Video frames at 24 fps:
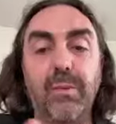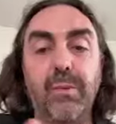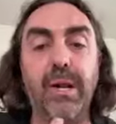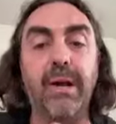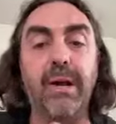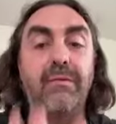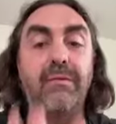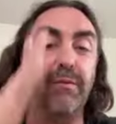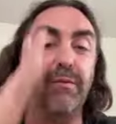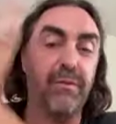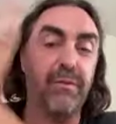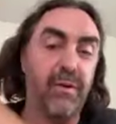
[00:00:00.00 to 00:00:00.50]
or
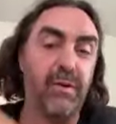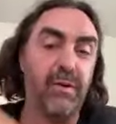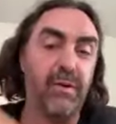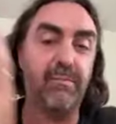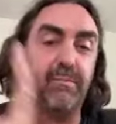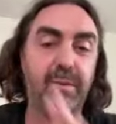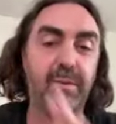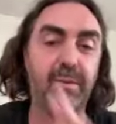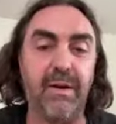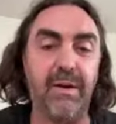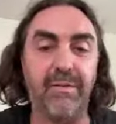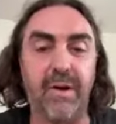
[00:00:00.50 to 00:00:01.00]
whatever for
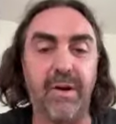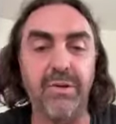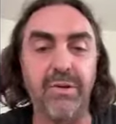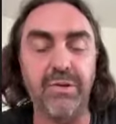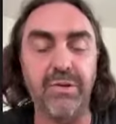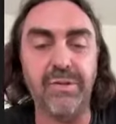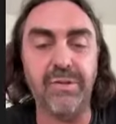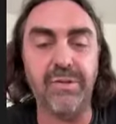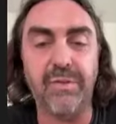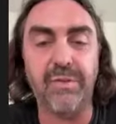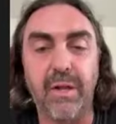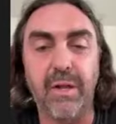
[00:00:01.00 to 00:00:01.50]
kind of
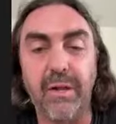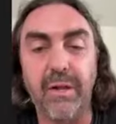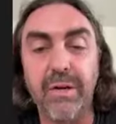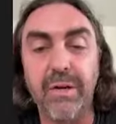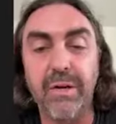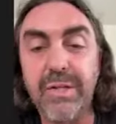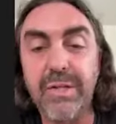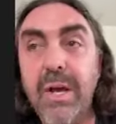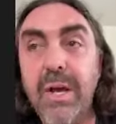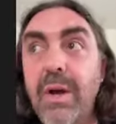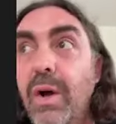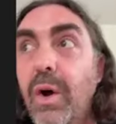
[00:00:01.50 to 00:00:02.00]
hundreds of
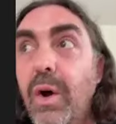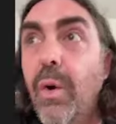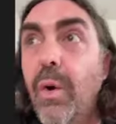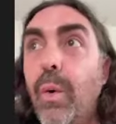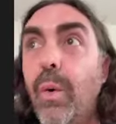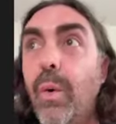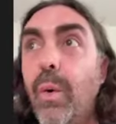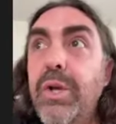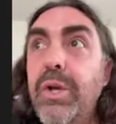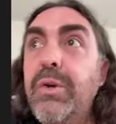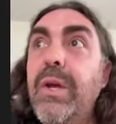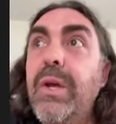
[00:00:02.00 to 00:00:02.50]
dollars,
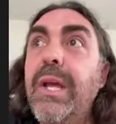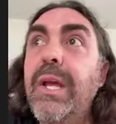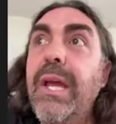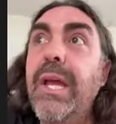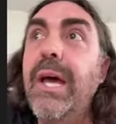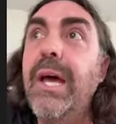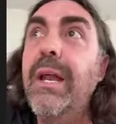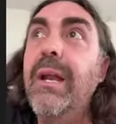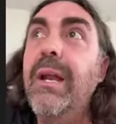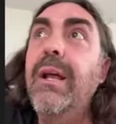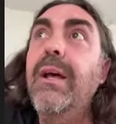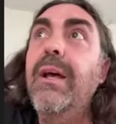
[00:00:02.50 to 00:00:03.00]
or you can
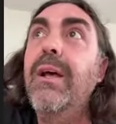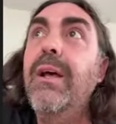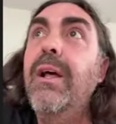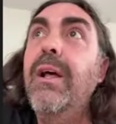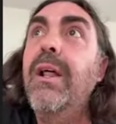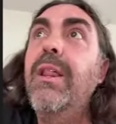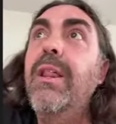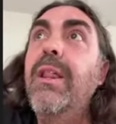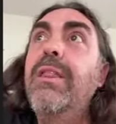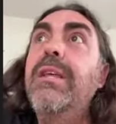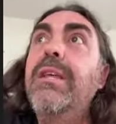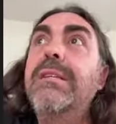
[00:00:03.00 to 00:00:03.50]
get
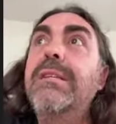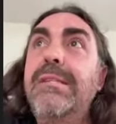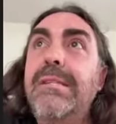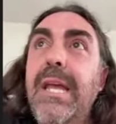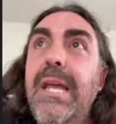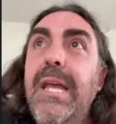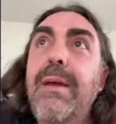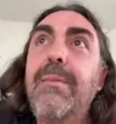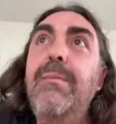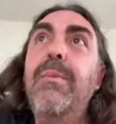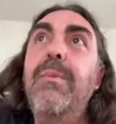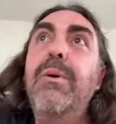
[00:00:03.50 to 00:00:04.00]
the
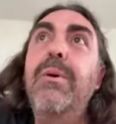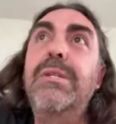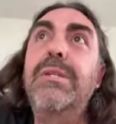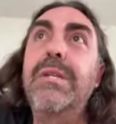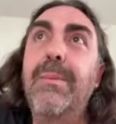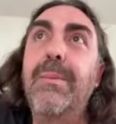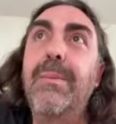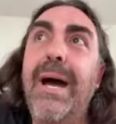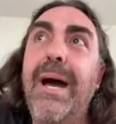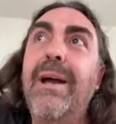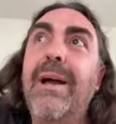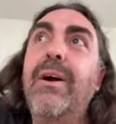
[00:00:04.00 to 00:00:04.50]
same
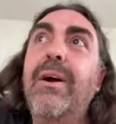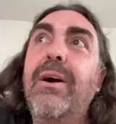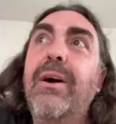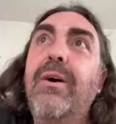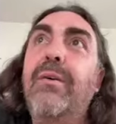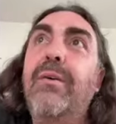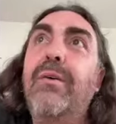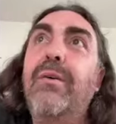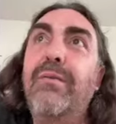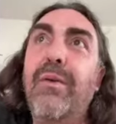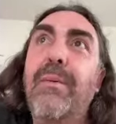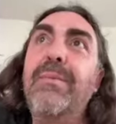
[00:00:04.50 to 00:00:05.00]

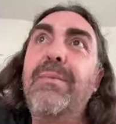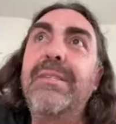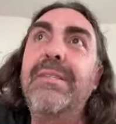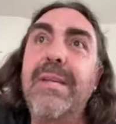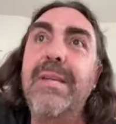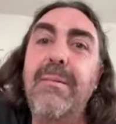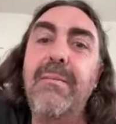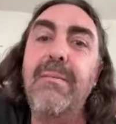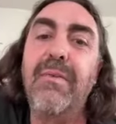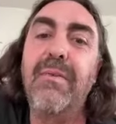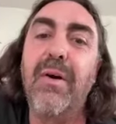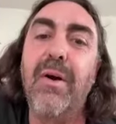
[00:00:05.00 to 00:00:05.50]
tobacco from the
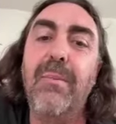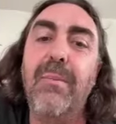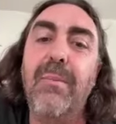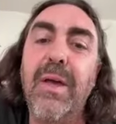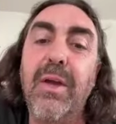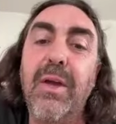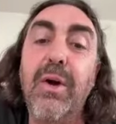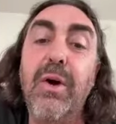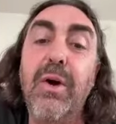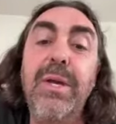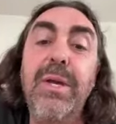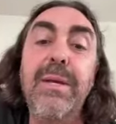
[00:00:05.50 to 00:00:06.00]
same farm
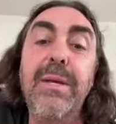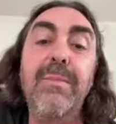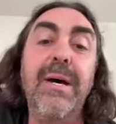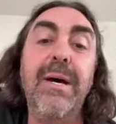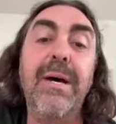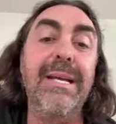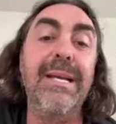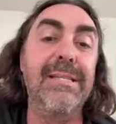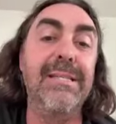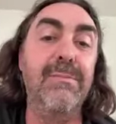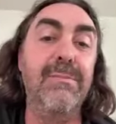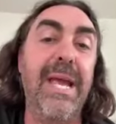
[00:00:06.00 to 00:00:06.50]
that
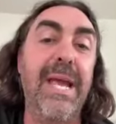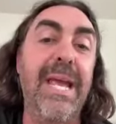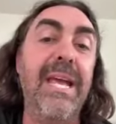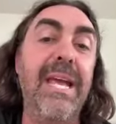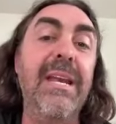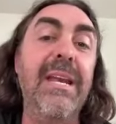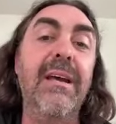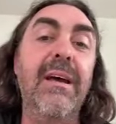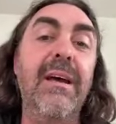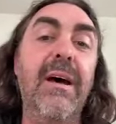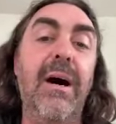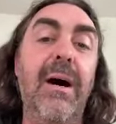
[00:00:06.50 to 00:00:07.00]
Cohiba is
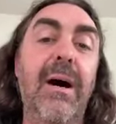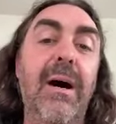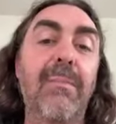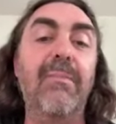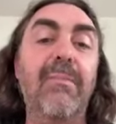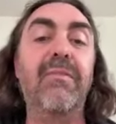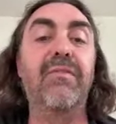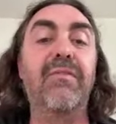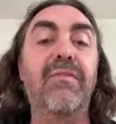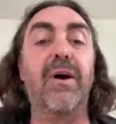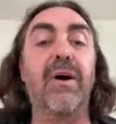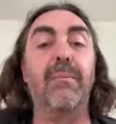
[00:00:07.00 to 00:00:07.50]
made,
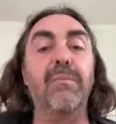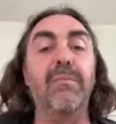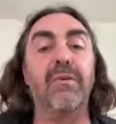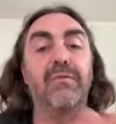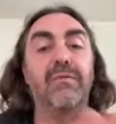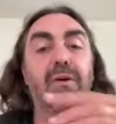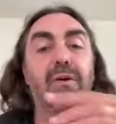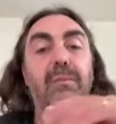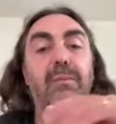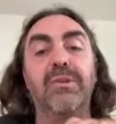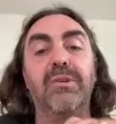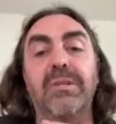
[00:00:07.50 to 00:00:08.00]
from the
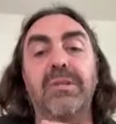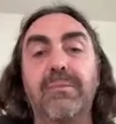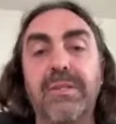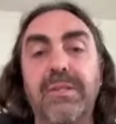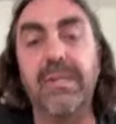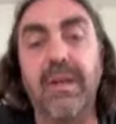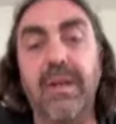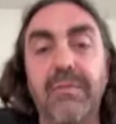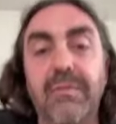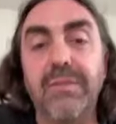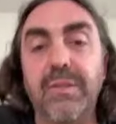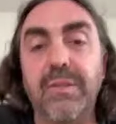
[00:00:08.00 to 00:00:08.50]
farmers
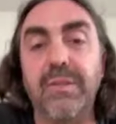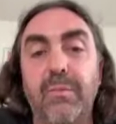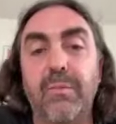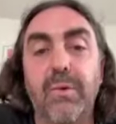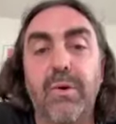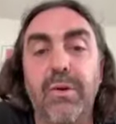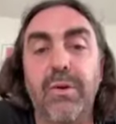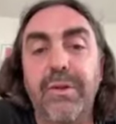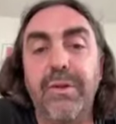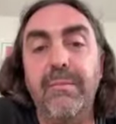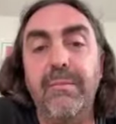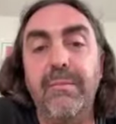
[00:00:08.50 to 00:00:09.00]
themselves that
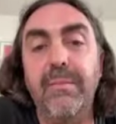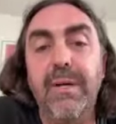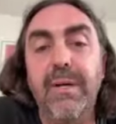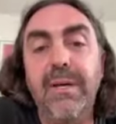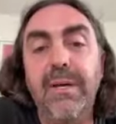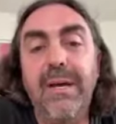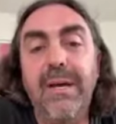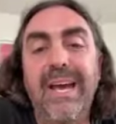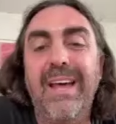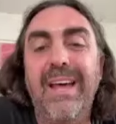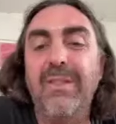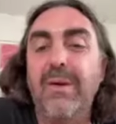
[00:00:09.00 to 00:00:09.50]
roll them.
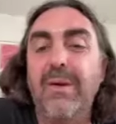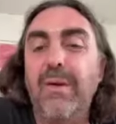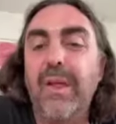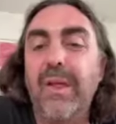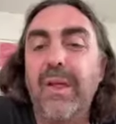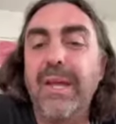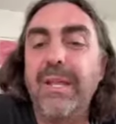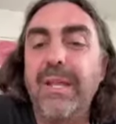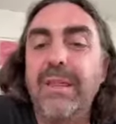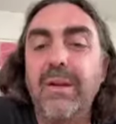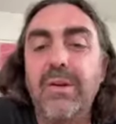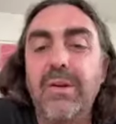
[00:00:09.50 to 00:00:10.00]
And they're
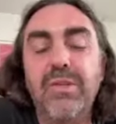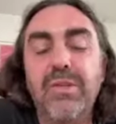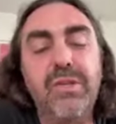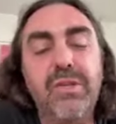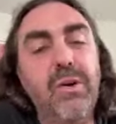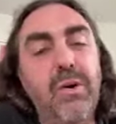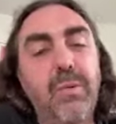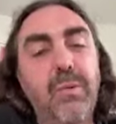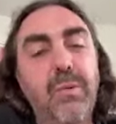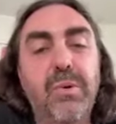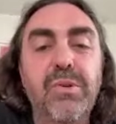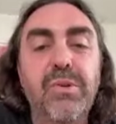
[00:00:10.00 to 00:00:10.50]
like, there's
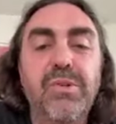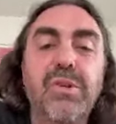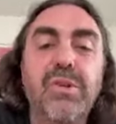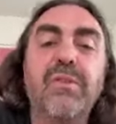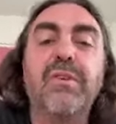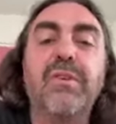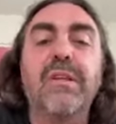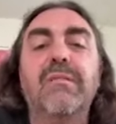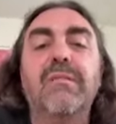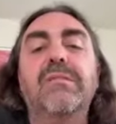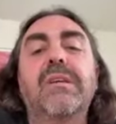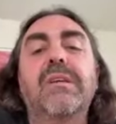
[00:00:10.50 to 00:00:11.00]
no
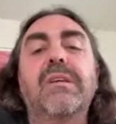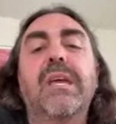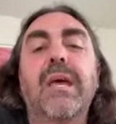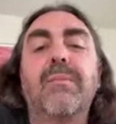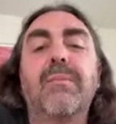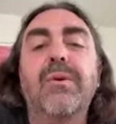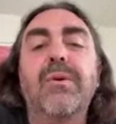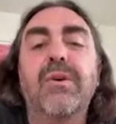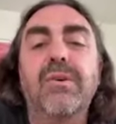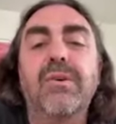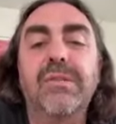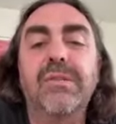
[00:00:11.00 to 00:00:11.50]
preservatives and
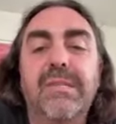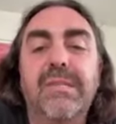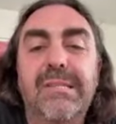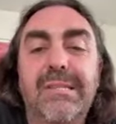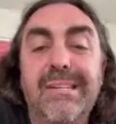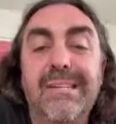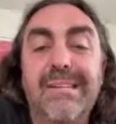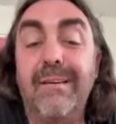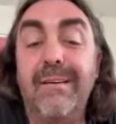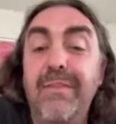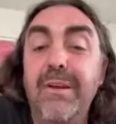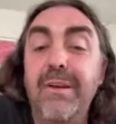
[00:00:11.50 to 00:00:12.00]
chemicals and
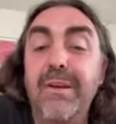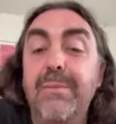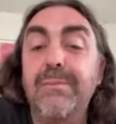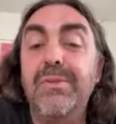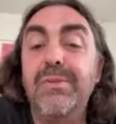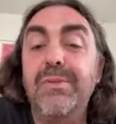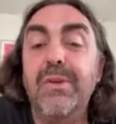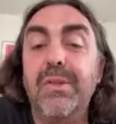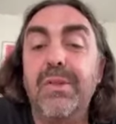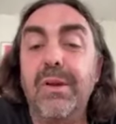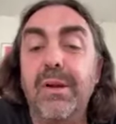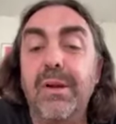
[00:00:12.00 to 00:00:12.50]
stuff in them.
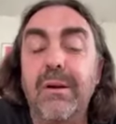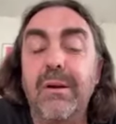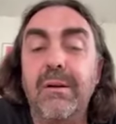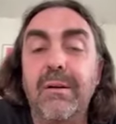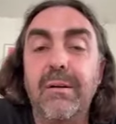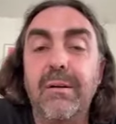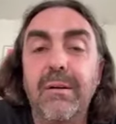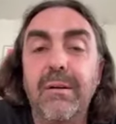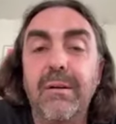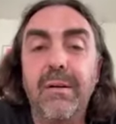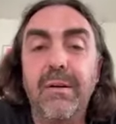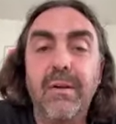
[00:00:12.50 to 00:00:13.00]
So
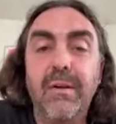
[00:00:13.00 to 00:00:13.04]
they're